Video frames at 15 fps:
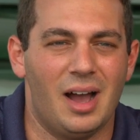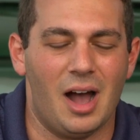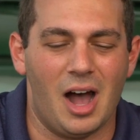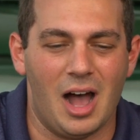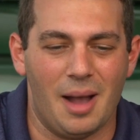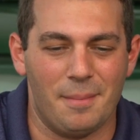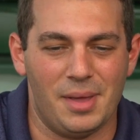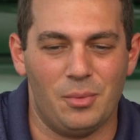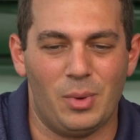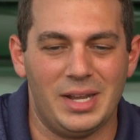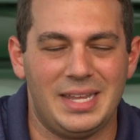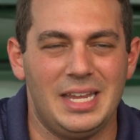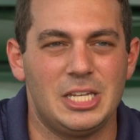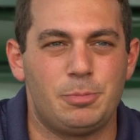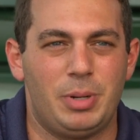And
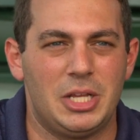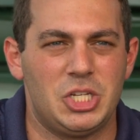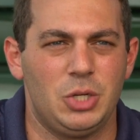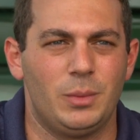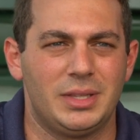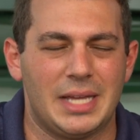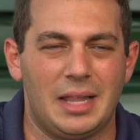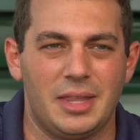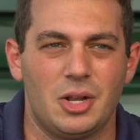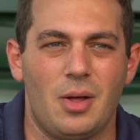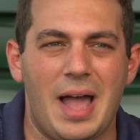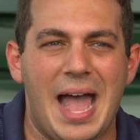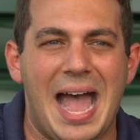when he's pitching with that little